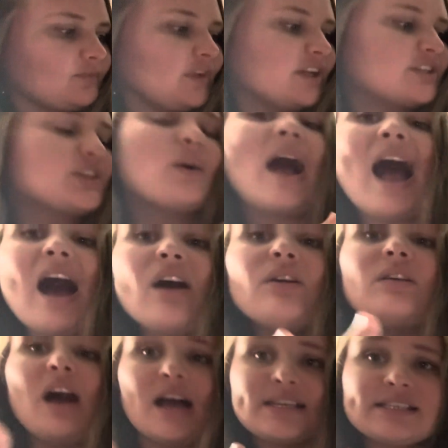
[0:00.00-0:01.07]
So how
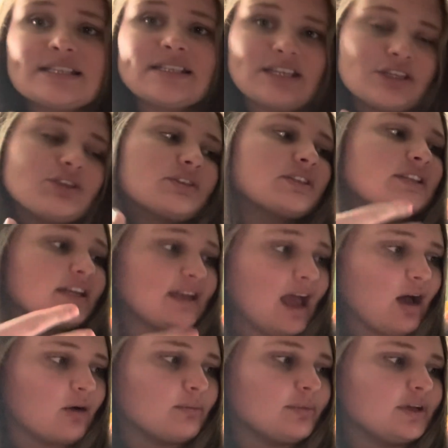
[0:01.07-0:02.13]
us as teachers can
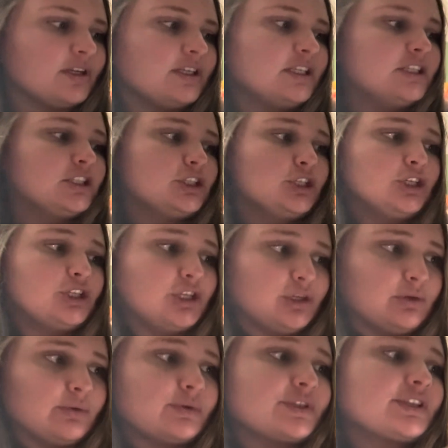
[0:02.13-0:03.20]
help?
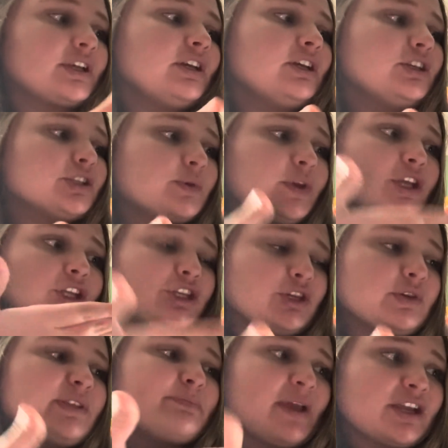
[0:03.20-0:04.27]
So we could
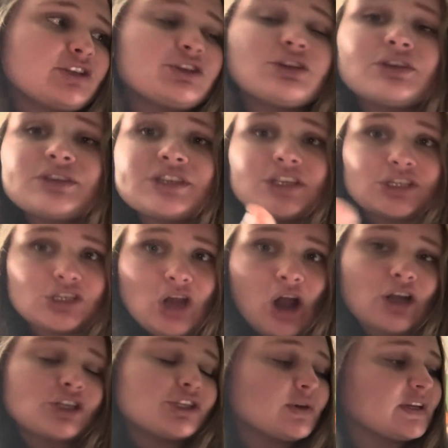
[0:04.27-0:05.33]
use pictures and
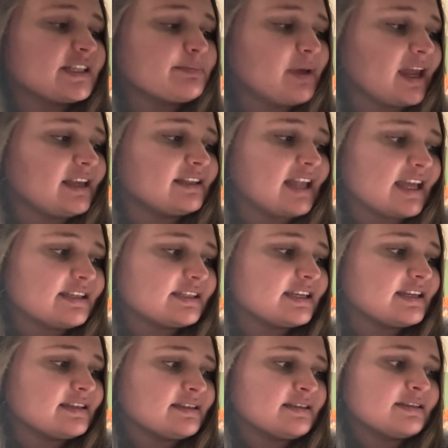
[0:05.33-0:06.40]
charts to explain
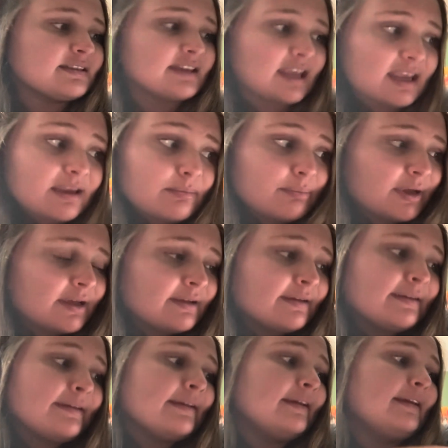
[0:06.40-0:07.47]
lessons, keep
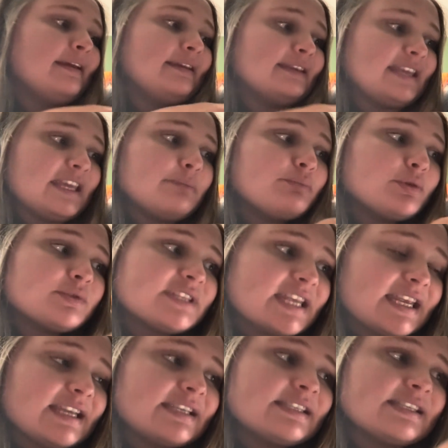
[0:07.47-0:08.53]

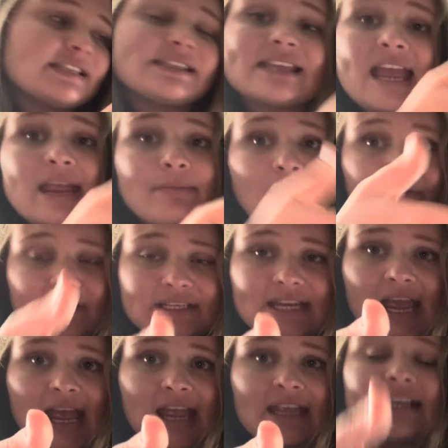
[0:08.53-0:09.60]
routines the same every
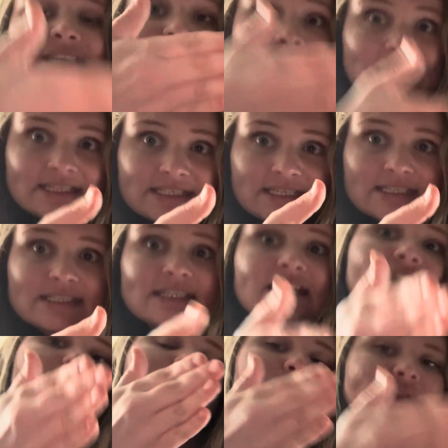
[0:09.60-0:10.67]
day.
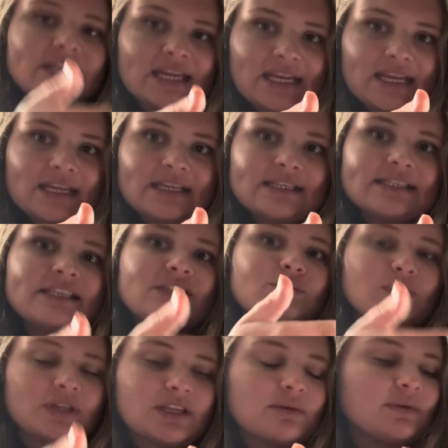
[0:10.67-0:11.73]
Consistency routines is
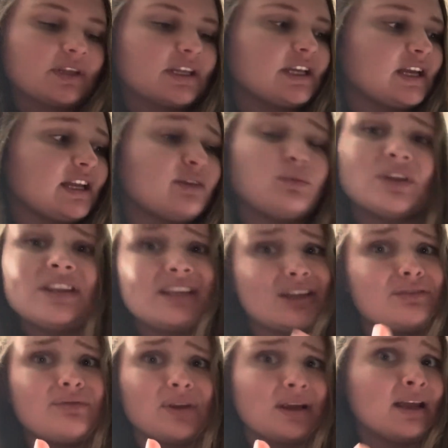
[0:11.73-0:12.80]
really
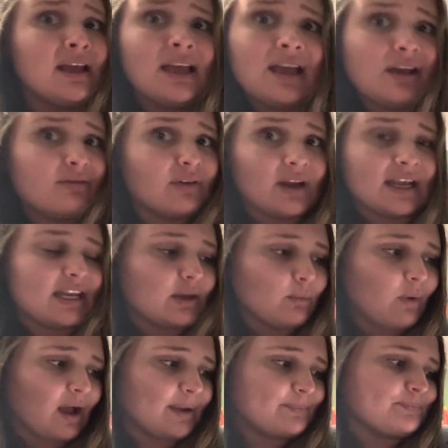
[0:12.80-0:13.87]
good for
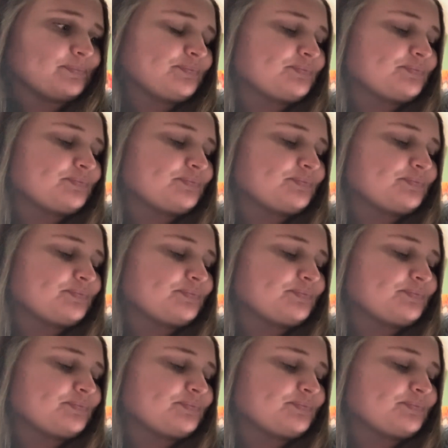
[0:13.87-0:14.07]
anyone.